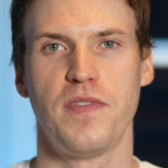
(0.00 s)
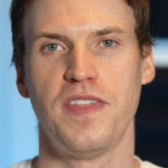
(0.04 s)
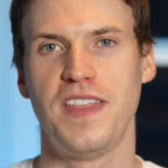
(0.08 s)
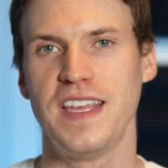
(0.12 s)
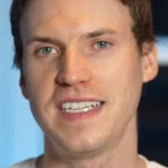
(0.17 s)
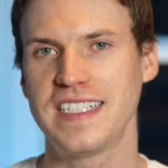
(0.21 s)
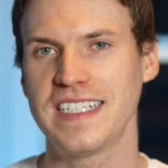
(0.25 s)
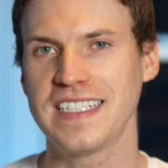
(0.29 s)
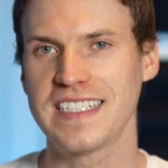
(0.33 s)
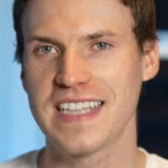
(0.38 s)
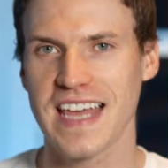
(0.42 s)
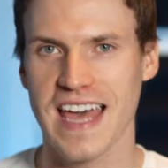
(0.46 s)

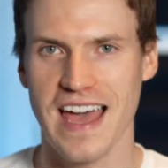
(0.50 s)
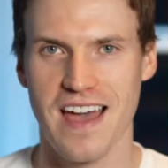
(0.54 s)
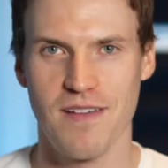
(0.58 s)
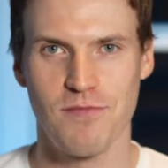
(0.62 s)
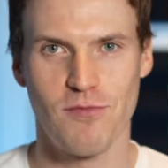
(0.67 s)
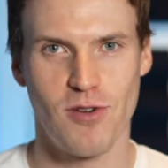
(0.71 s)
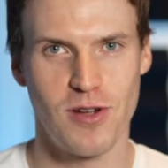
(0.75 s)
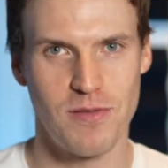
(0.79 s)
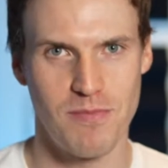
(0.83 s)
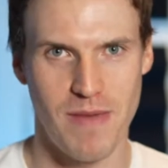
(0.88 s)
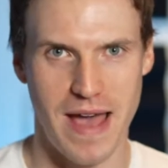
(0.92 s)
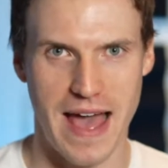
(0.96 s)
This is the
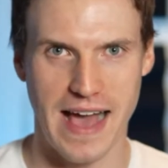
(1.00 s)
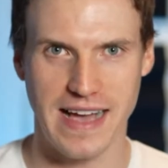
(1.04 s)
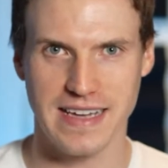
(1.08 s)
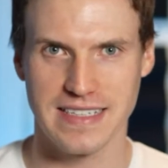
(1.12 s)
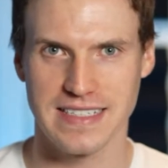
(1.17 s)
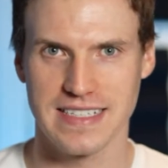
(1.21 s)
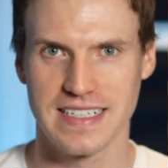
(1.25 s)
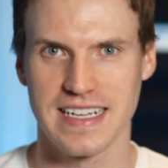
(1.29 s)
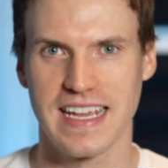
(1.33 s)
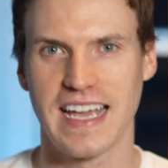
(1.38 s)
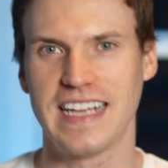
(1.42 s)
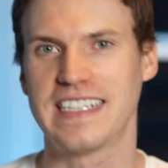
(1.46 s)
M1
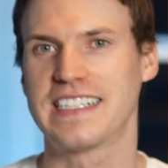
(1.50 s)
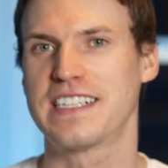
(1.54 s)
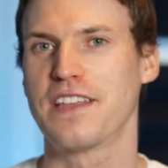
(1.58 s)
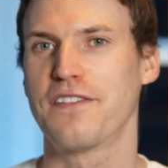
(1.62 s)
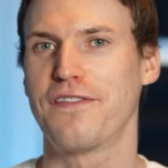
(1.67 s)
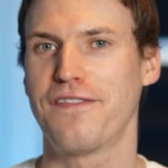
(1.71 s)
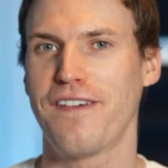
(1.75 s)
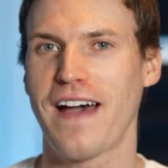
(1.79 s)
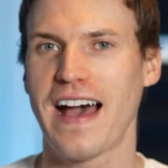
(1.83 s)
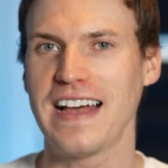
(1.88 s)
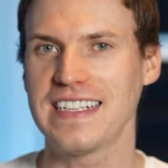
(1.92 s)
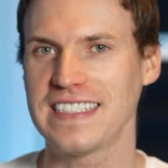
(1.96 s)
Max. It's the
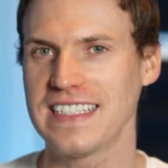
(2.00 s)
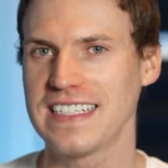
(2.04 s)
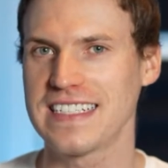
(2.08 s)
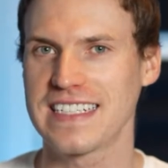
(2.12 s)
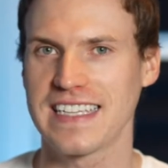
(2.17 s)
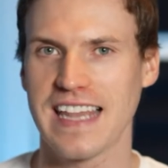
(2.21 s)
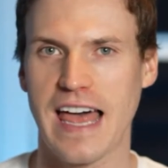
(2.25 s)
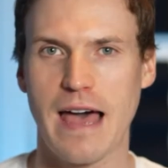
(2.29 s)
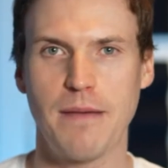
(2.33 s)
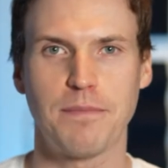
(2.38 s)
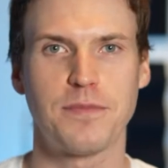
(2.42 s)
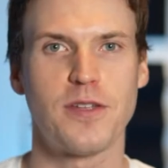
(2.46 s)
fastest
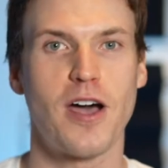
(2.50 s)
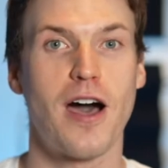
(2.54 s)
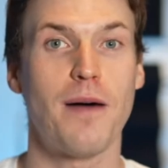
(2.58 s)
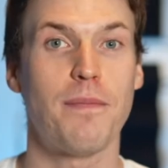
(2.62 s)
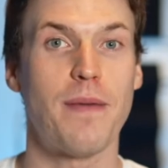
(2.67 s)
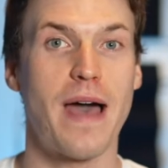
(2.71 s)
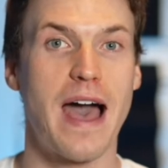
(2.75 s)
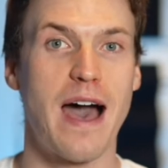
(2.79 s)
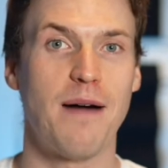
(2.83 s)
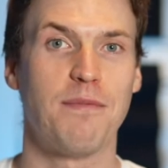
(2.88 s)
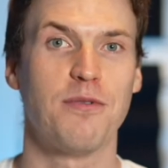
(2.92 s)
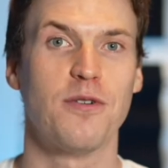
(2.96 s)
laptop
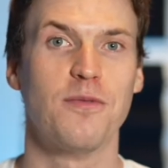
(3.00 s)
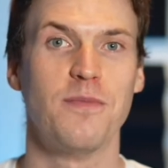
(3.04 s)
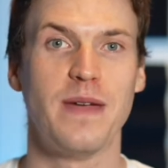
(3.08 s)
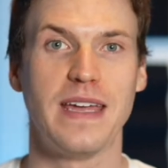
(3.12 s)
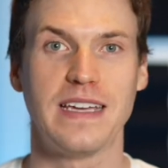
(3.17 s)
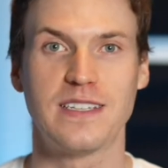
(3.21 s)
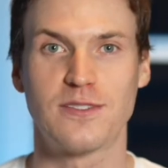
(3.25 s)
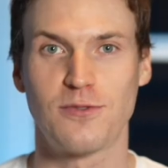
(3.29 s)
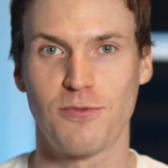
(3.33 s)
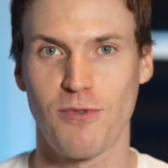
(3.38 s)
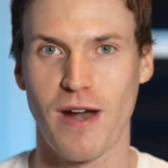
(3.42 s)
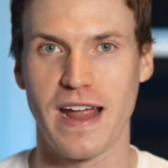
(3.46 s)
Apple
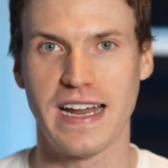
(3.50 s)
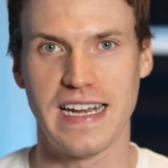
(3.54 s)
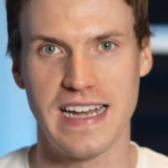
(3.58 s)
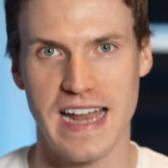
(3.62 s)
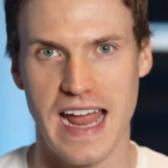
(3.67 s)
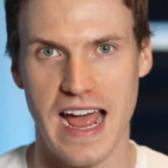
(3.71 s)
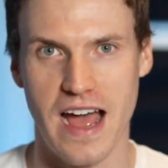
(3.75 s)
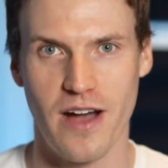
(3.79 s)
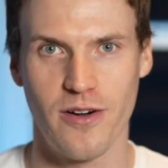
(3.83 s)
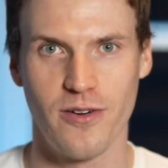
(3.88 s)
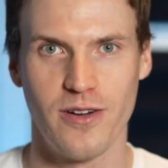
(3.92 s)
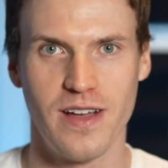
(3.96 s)
makes right
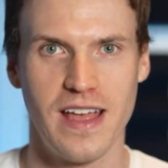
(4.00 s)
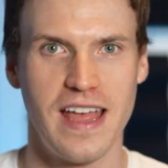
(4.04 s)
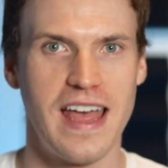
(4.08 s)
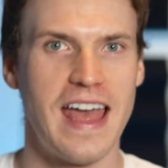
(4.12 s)
now.